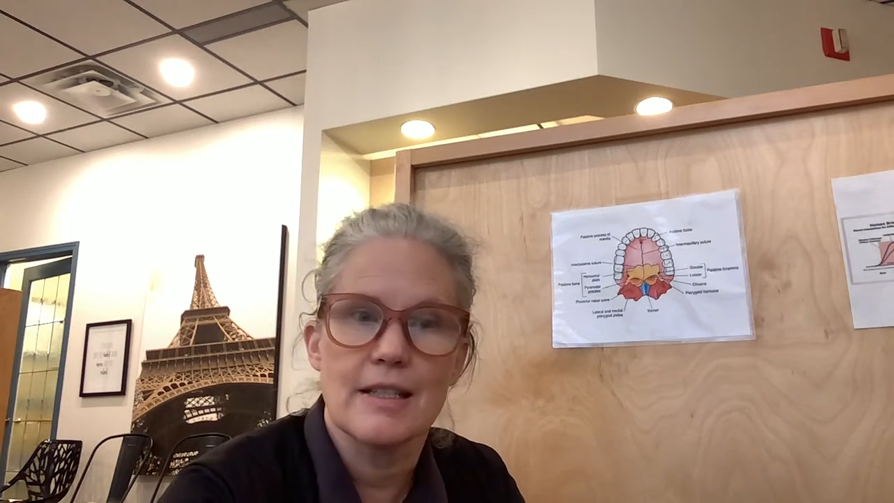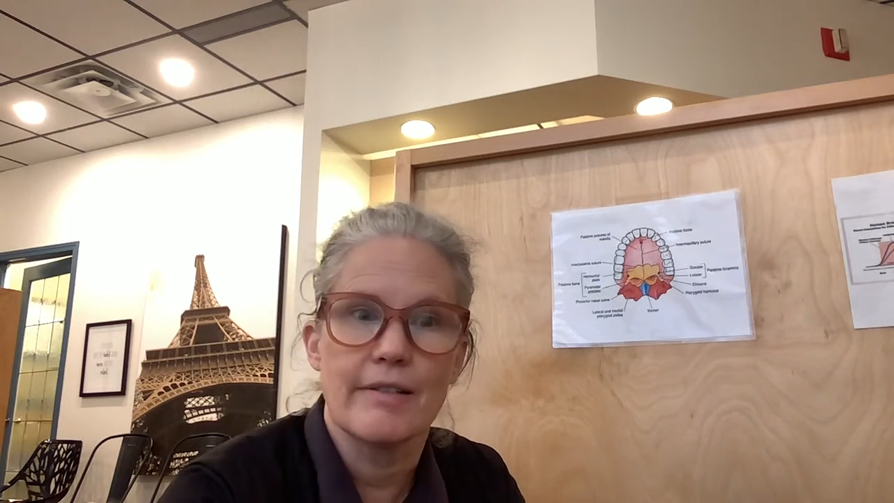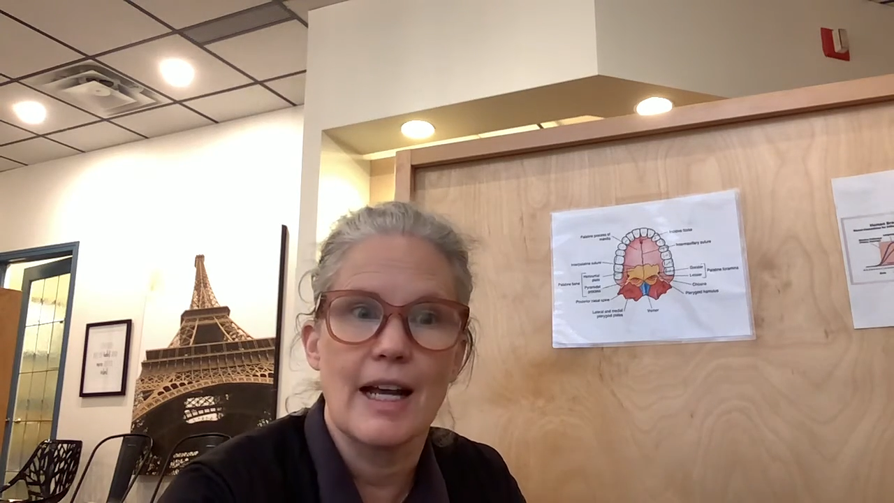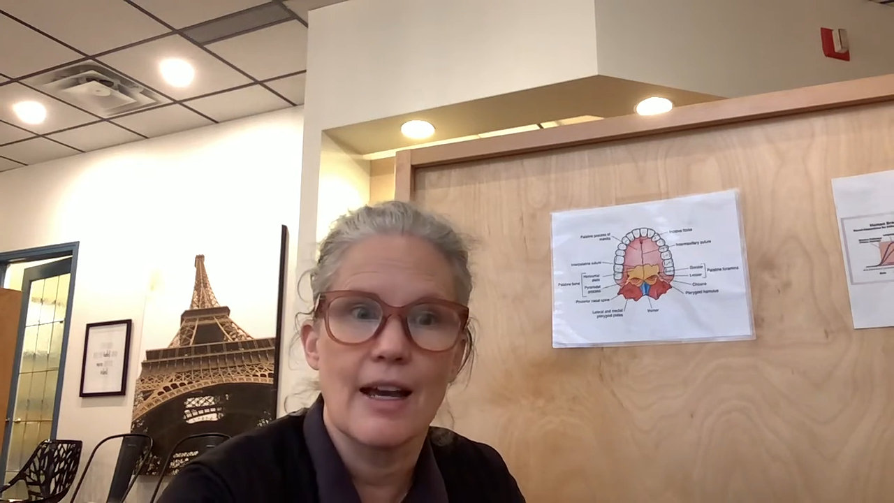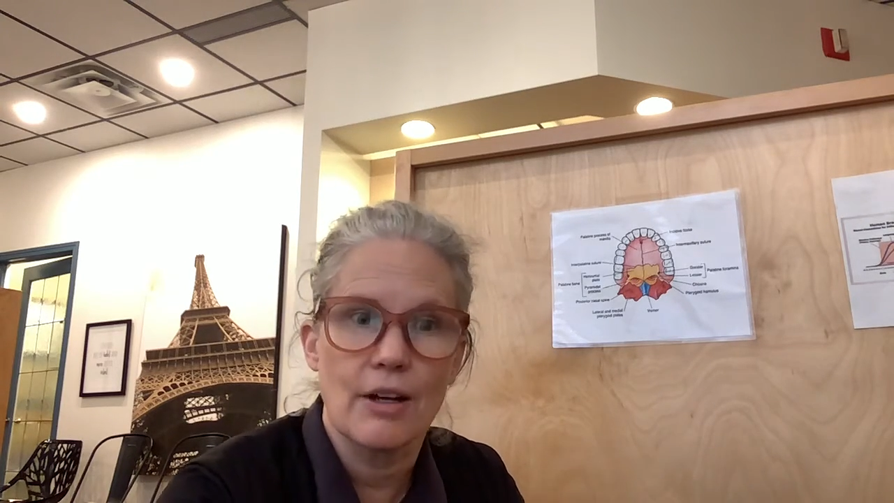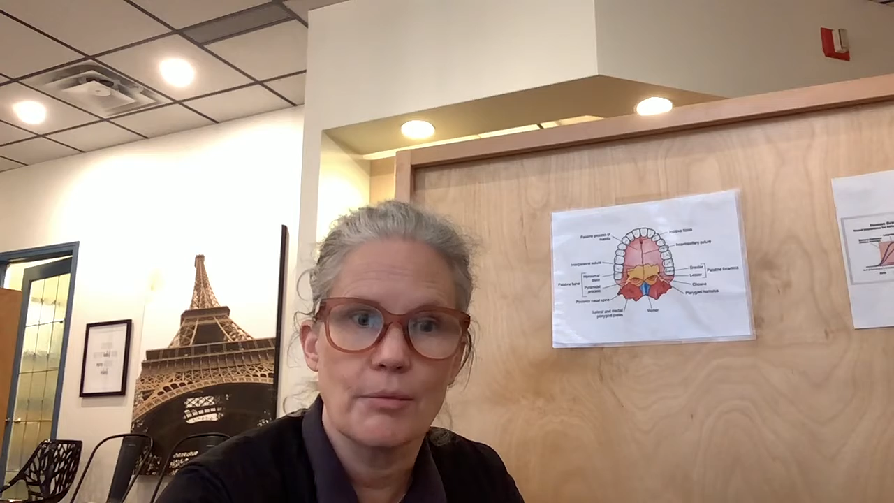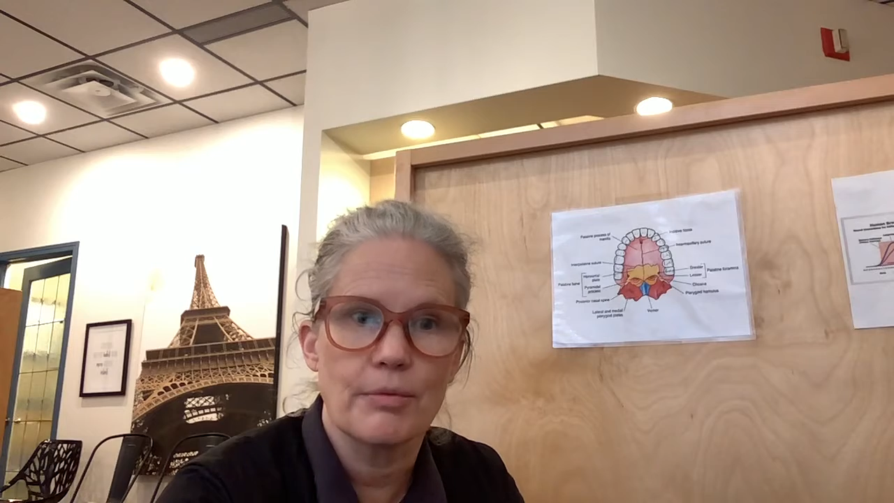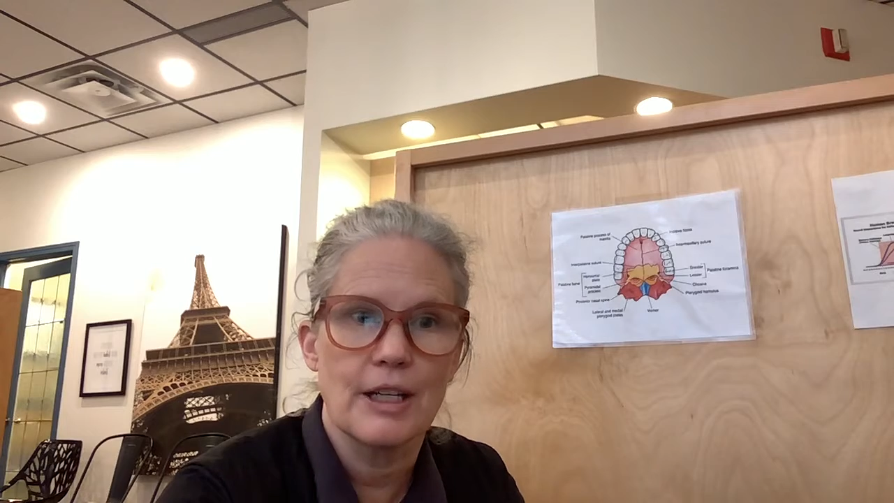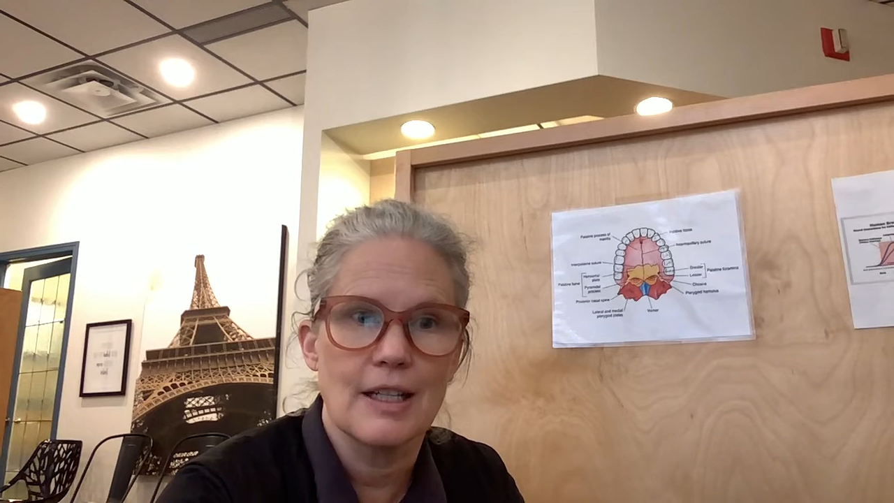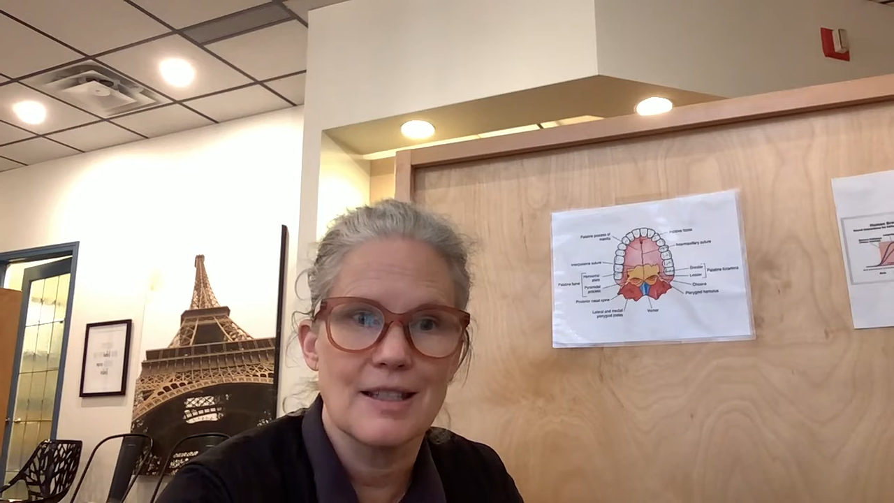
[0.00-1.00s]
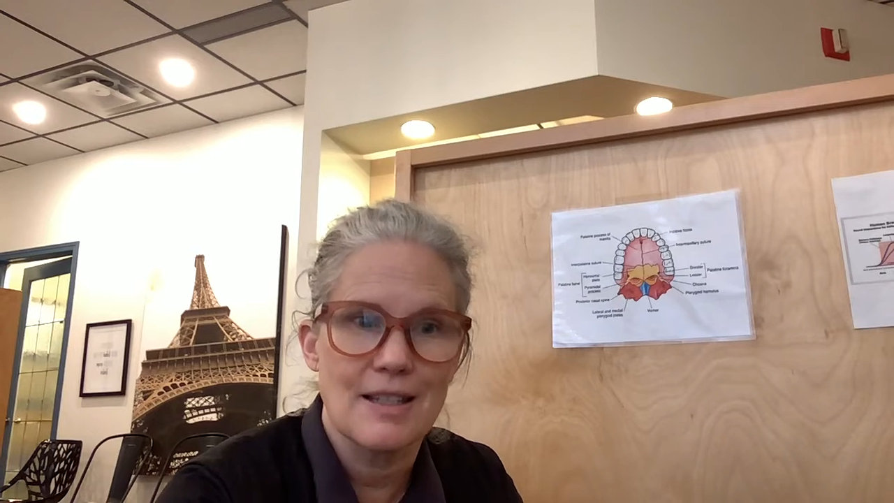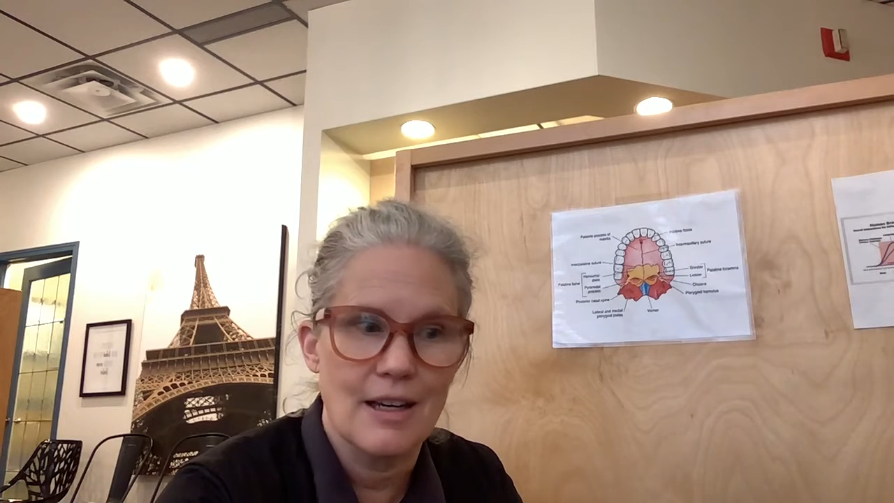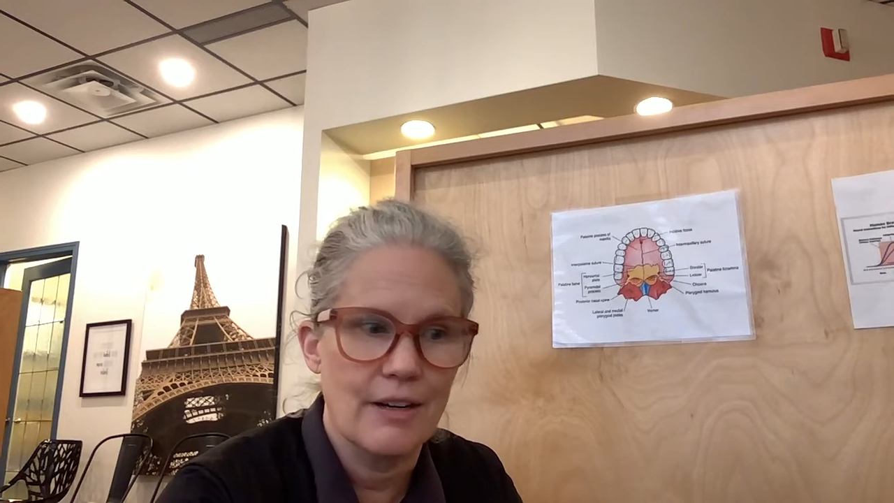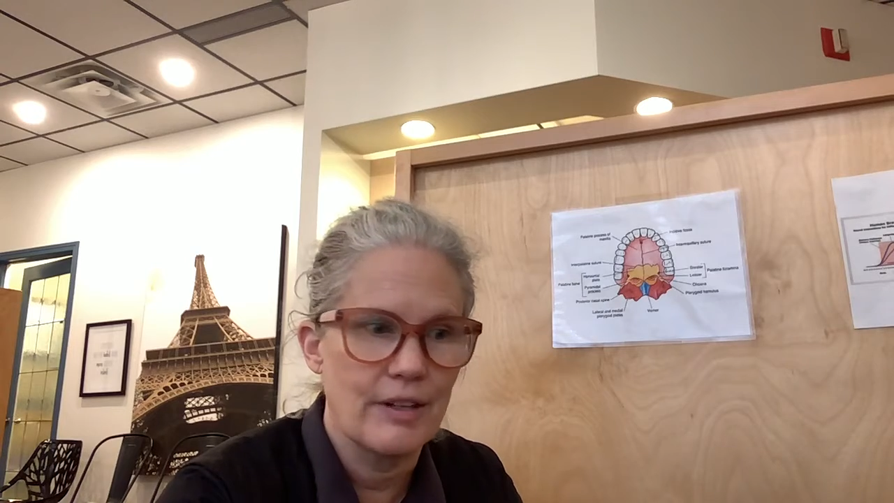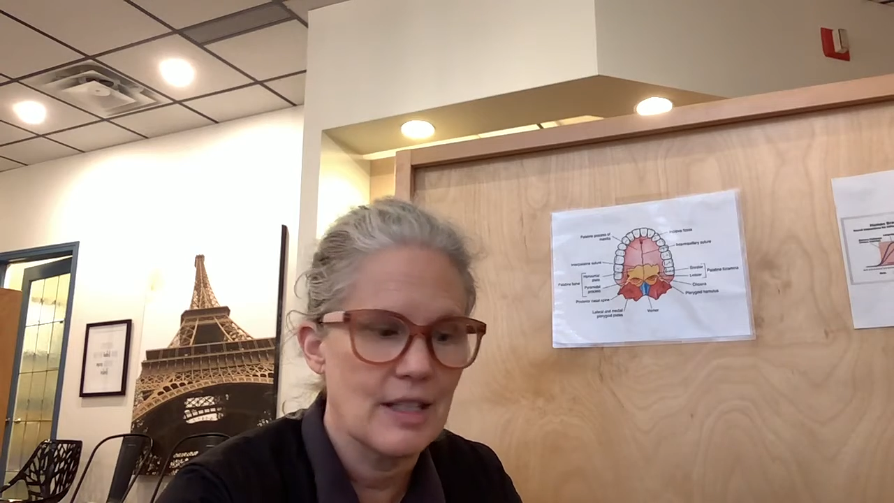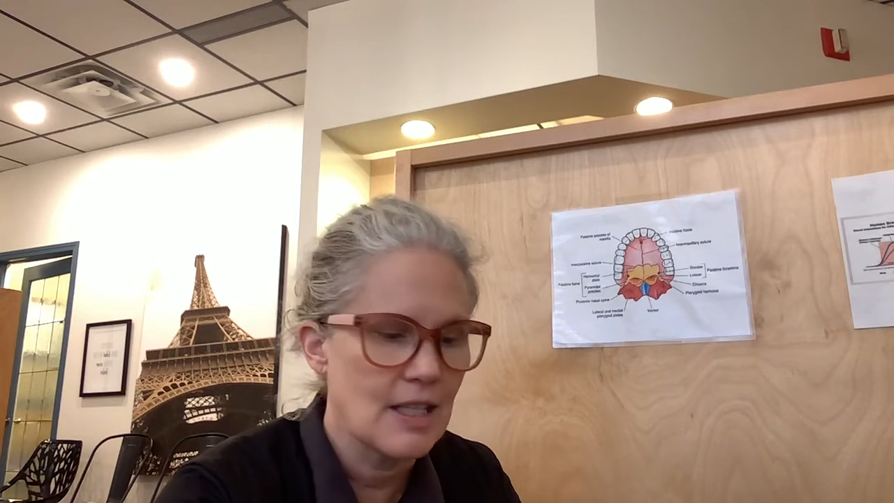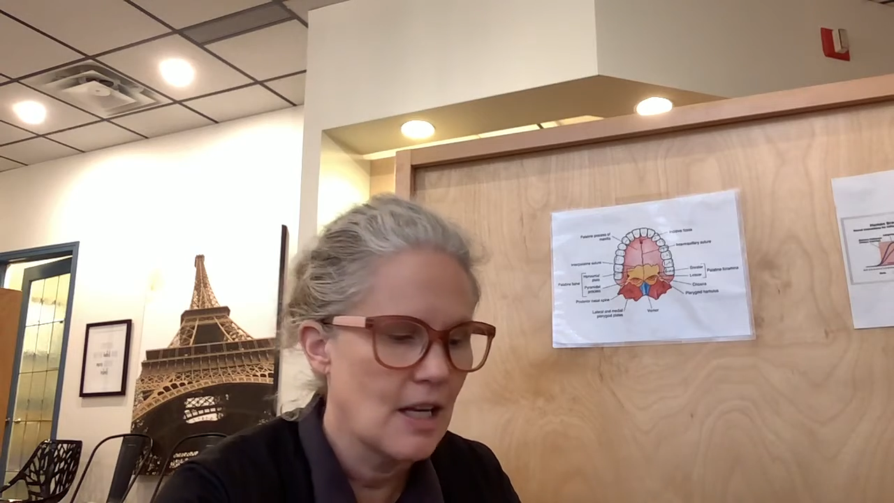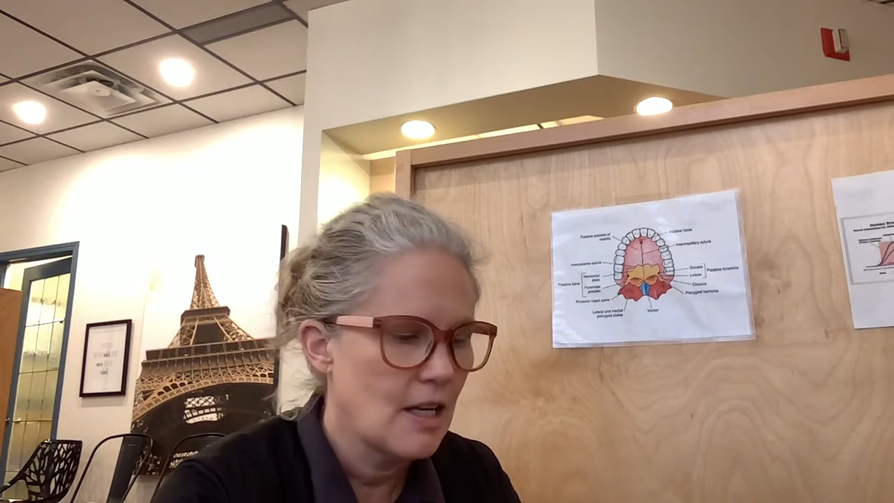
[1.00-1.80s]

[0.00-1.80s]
of an adult brain inside of us,